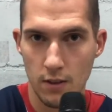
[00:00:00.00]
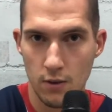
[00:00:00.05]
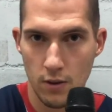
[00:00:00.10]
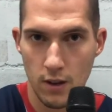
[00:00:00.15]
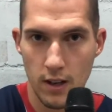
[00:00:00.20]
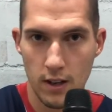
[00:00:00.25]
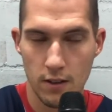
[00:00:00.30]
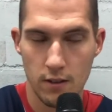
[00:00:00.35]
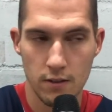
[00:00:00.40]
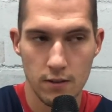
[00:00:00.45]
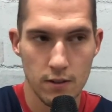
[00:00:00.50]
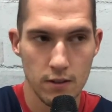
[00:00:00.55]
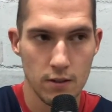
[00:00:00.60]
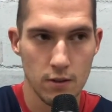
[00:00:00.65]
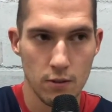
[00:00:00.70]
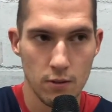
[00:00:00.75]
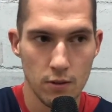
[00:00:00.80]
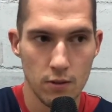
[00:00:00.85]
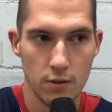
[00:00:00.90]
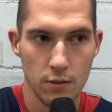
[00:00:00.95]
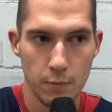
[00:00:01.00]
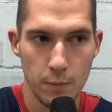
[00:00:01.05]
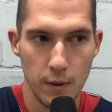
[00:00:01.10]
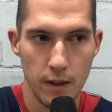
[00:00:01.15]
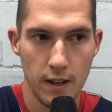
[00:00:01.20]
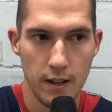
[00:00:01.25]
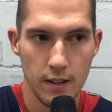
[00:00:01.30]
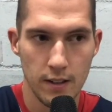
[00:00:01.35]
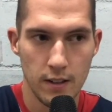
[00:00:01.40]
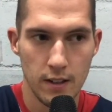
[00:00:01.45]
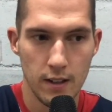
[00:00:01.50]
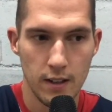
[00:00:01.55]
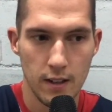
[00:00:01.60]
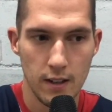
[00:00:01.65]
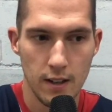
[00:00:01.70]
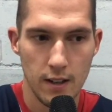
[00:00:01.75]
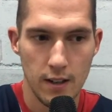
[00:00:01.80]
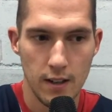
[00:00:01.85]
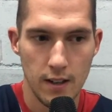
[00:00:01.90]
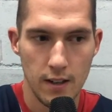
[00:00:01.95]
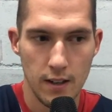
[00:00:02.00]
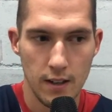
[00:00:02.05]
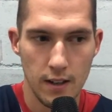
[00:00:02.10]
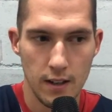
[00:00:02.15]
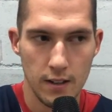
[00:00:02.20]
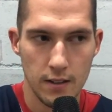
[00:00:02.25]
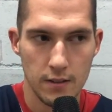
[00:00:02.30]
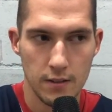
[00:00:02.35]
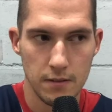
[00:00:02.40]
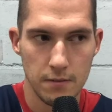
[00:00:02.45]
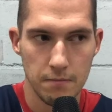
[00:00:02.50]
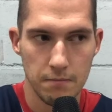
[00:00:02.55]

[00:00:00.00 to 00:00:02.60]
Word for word: Gana. is a good good player, and